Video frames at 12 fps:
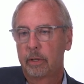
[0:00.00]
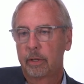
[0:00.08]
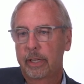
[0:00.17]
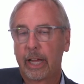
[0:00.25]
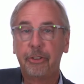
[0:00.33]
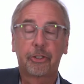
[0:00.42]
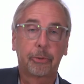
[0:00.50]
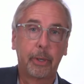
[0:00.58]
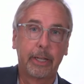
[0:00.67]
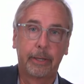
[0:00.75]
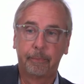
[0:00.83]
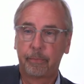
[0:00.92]
Case
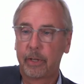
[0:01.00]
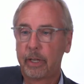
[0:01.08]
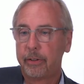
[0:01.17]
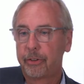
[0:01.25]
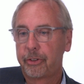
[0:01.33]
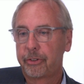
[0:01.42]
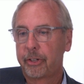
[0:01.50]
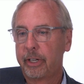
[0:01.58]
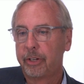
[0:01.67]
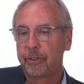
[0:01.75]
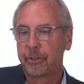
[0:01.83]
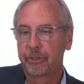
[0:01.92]
3, and this is an
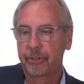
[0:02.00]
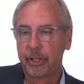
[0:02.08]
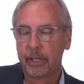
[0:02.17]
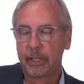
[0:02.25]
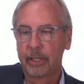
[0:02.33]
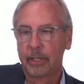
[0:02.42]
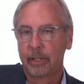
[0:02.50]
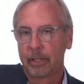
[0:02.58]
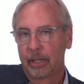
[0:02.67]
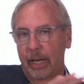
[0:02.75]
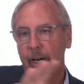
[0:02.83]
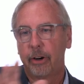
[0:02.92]
interesting
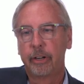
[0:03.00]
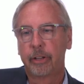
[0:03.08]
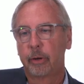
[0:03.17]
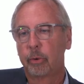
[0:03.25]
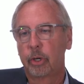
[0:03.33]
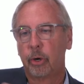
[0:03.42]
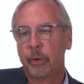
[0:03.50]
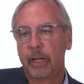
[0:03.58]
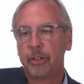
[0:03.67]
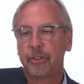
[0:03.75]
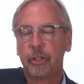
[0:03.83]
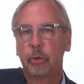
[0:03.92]
area that we're going
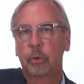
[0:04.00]
into.